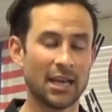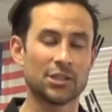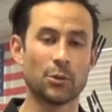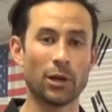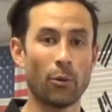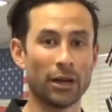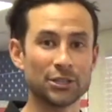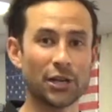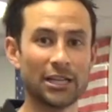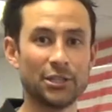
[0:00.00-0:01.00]
So what I want
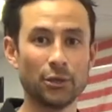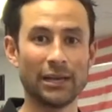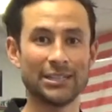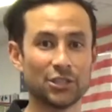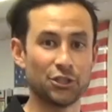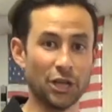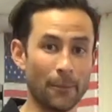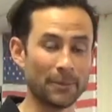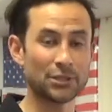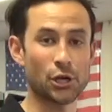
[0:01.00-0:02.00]
to try to do is
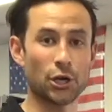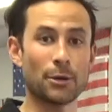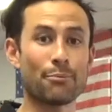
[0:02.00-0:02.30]
jump and turn